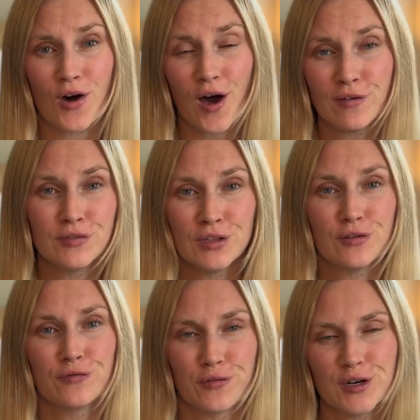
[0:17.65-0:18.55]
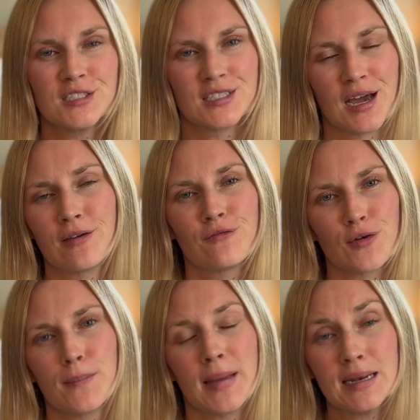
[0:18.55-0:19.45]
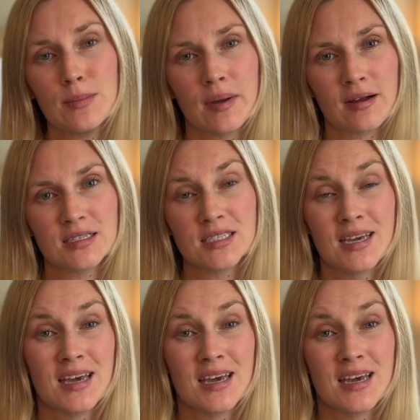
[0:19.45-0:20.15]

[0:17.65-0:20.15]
often the first time for many parents